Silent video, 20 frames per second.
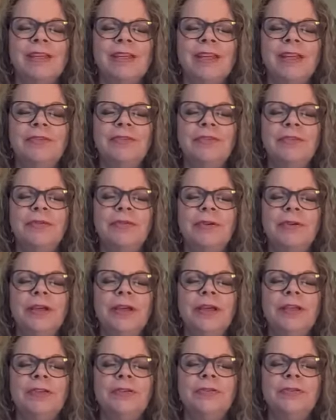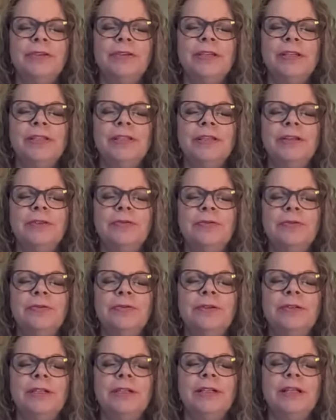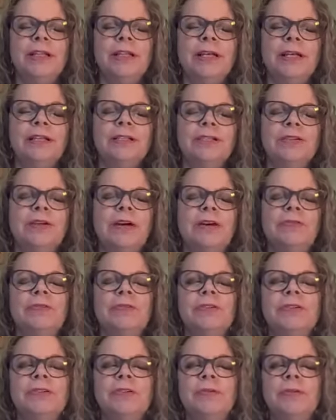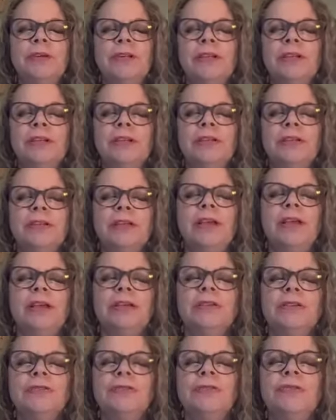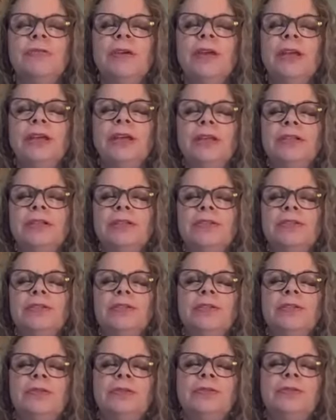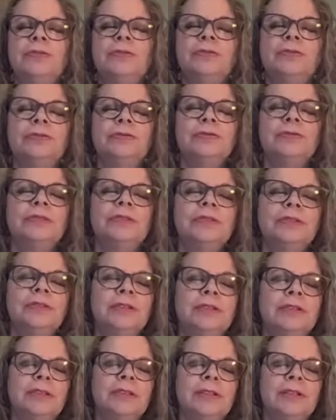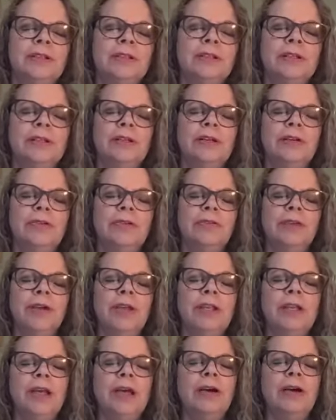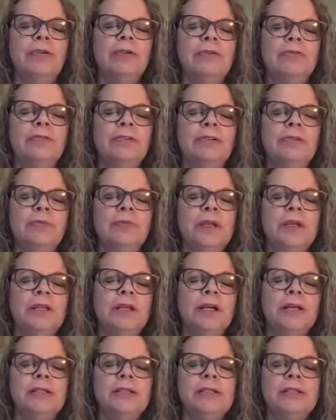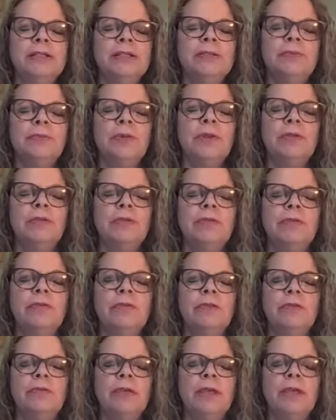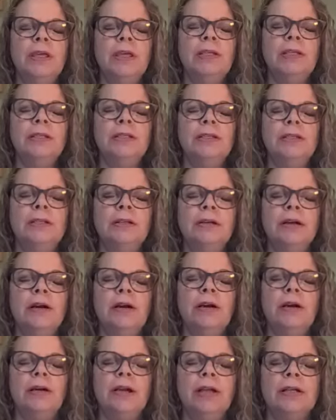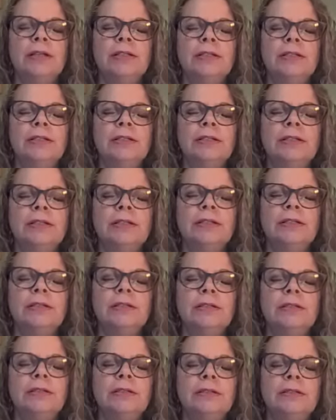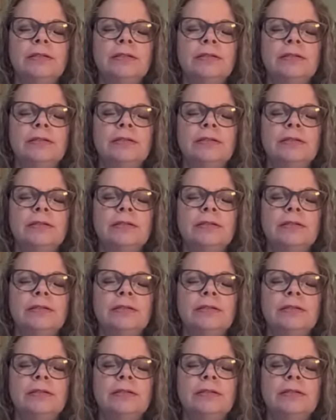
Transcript: And I have three other friends I'd really like to offer some extra Reiki to. Right now, a friend of mine lost his mother over the weekend in a car accident.